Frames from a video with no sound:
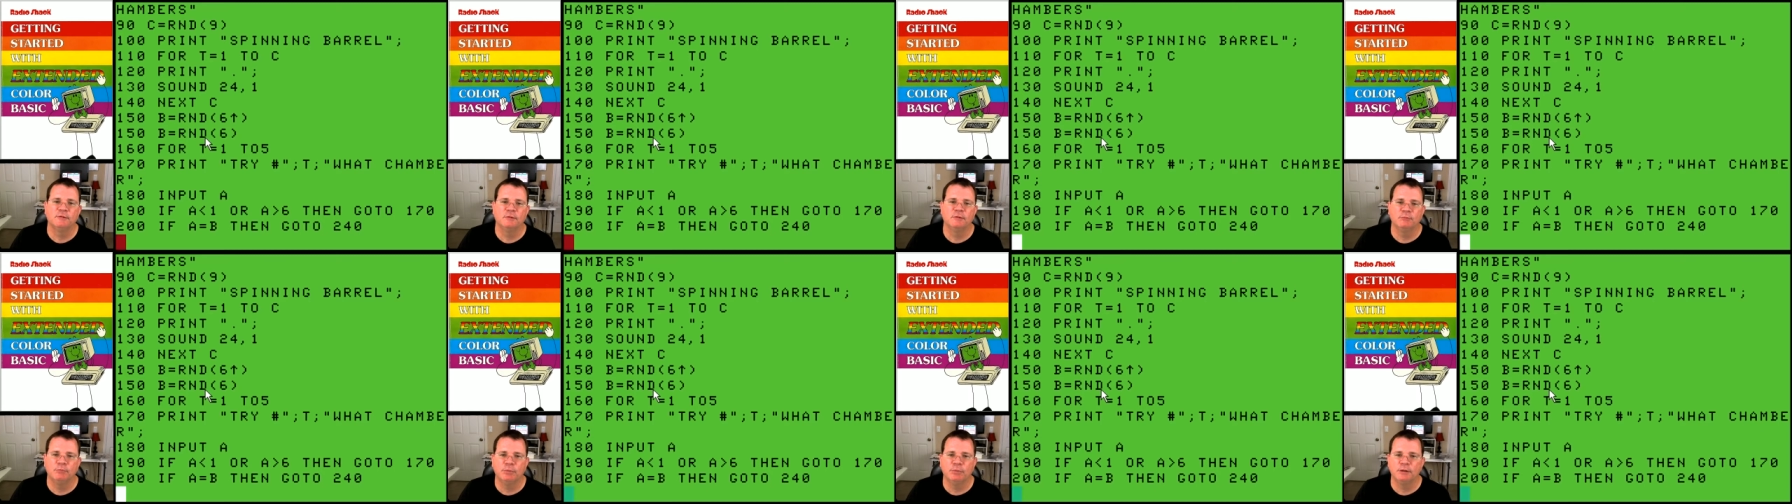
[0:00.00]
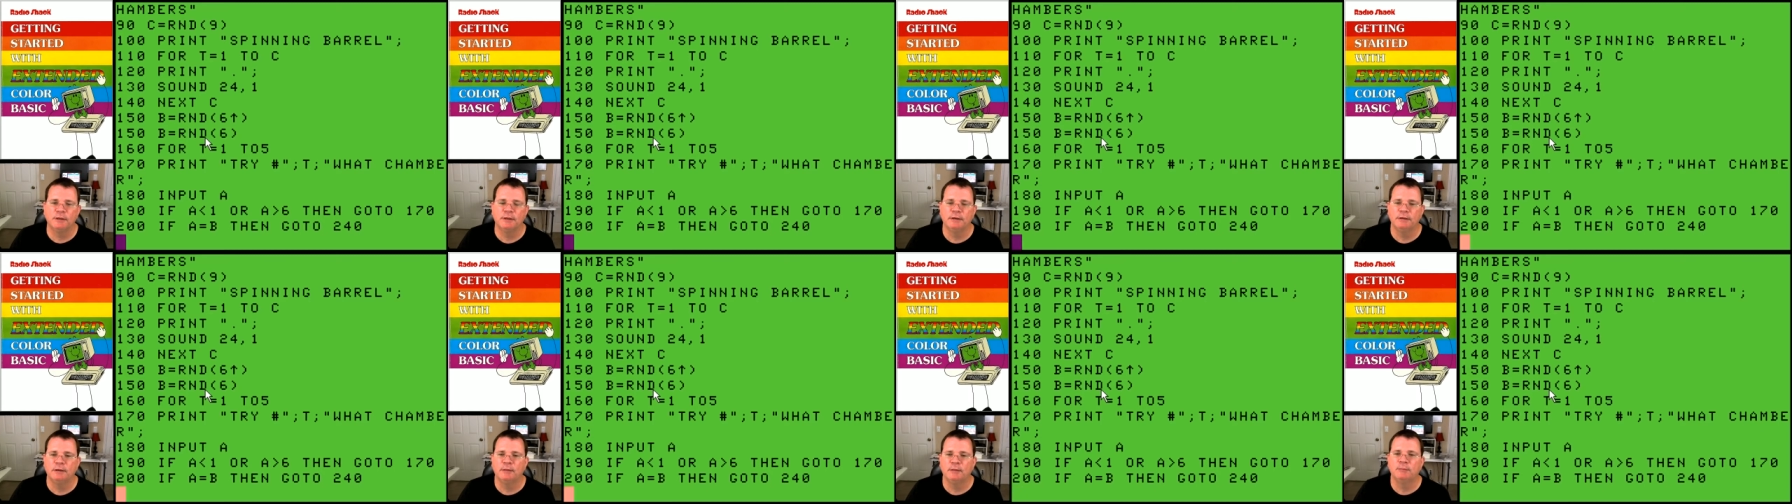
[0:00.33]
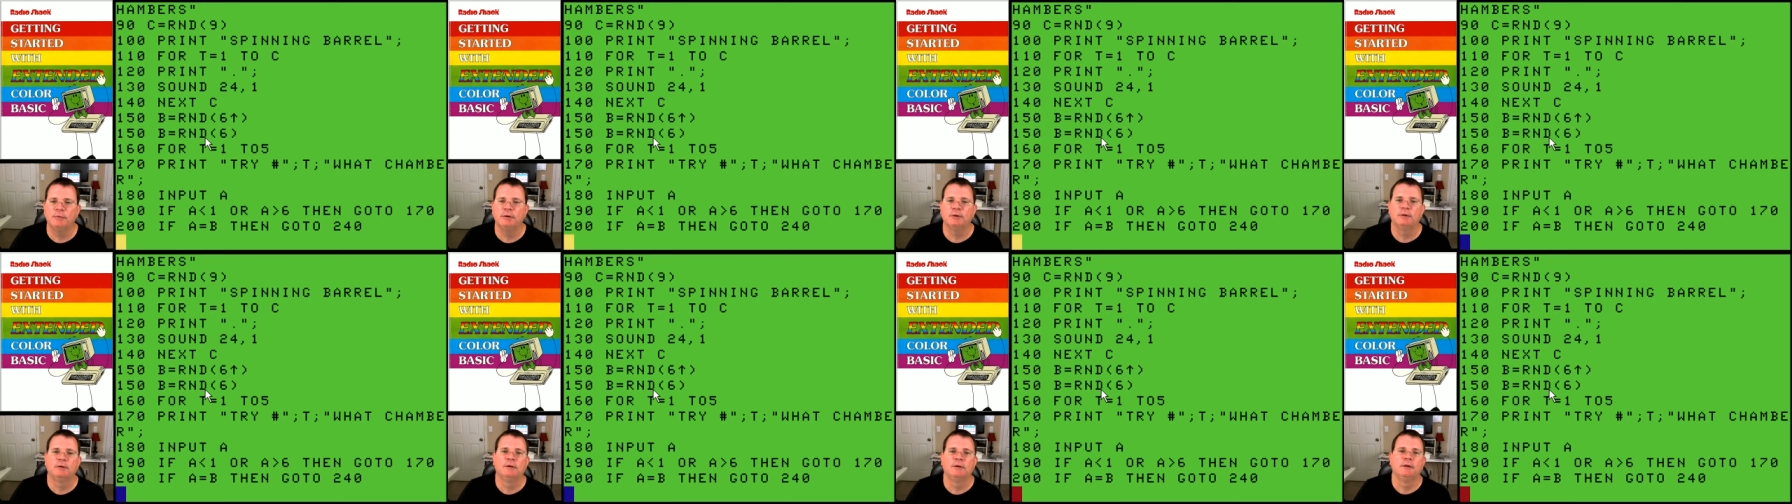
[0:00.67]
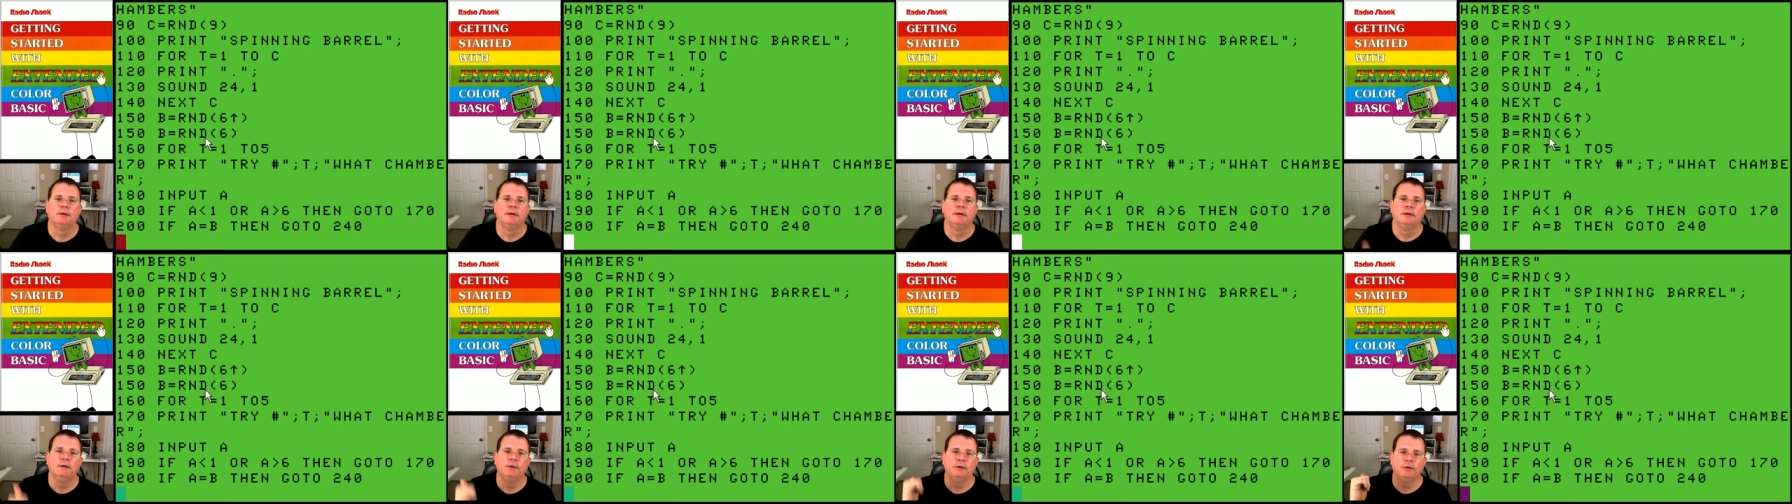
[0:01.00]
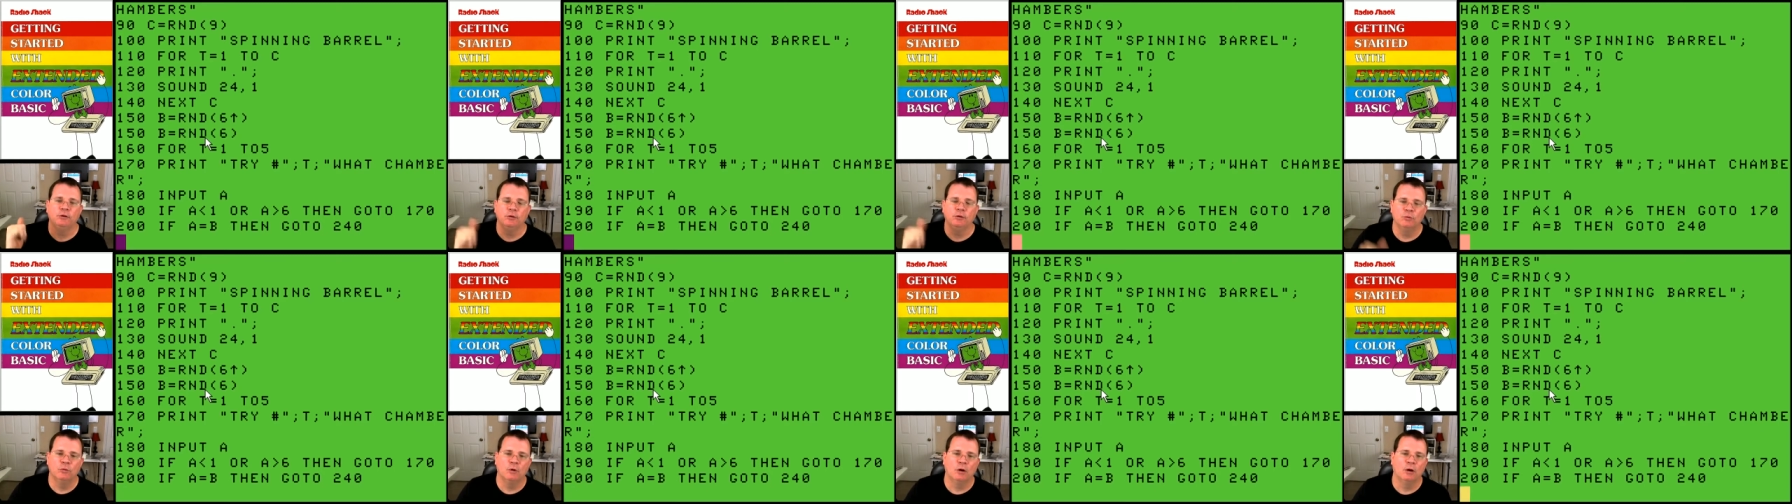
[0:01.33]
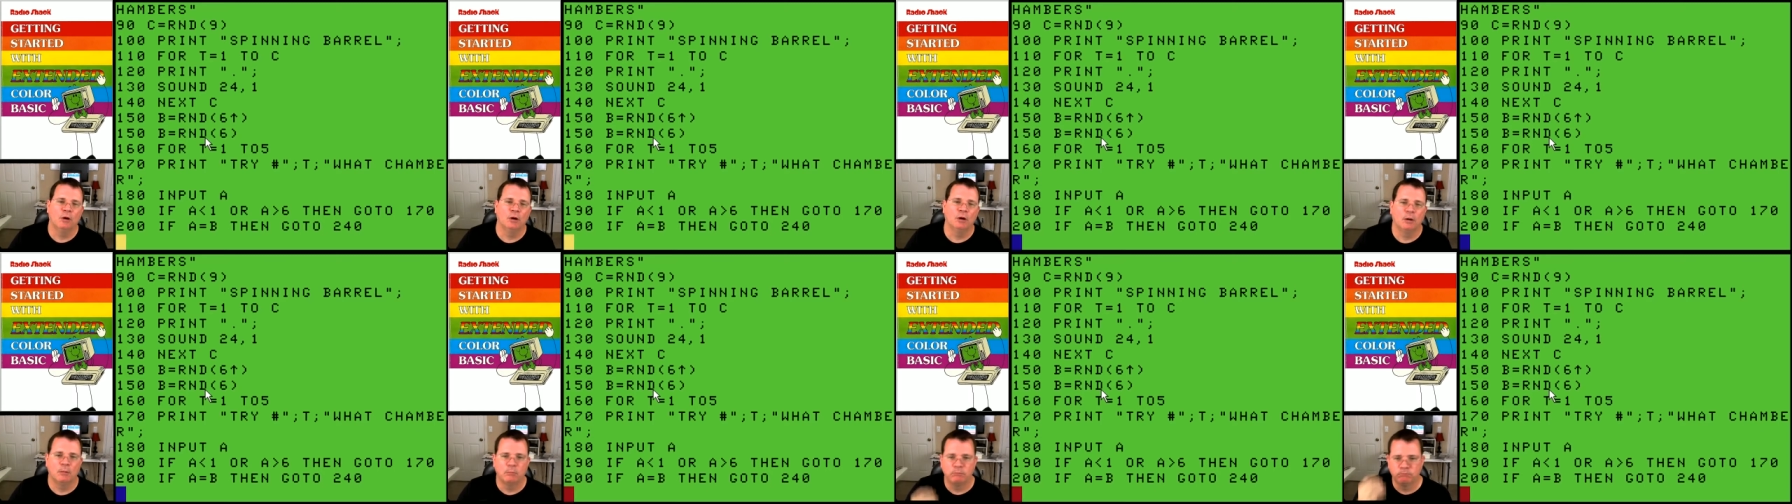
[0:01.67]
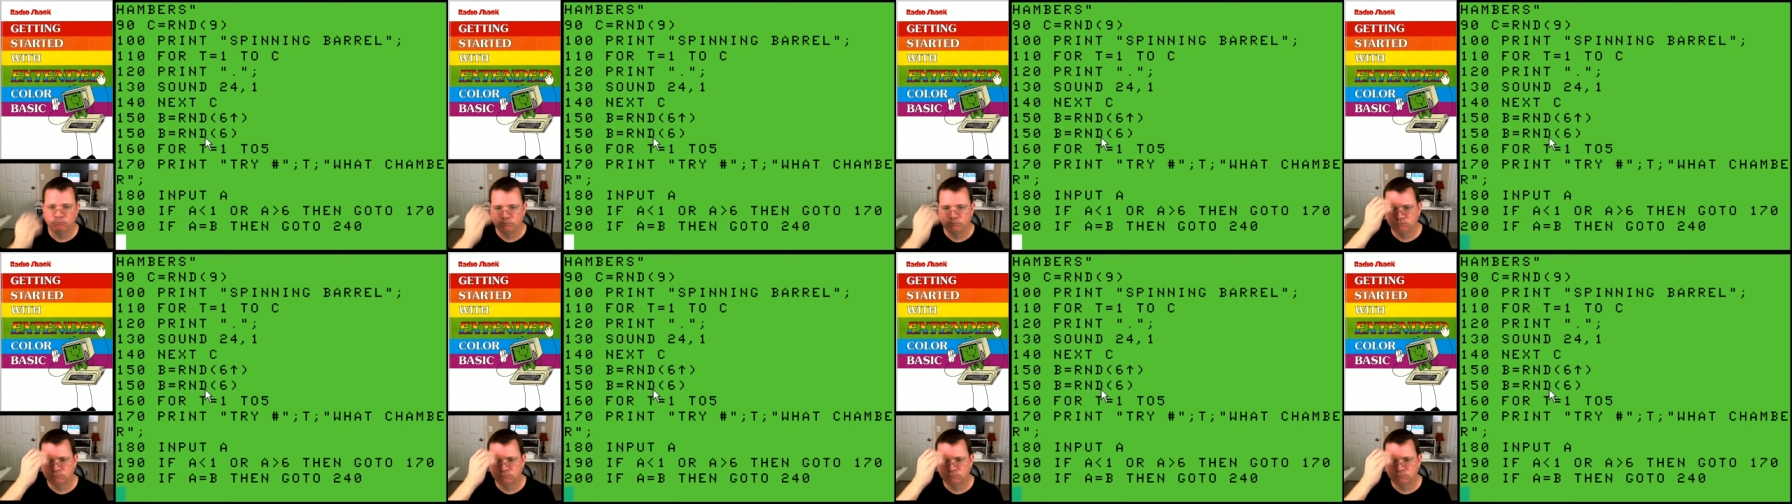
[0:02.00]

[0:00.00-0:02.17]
the bullet number, you are,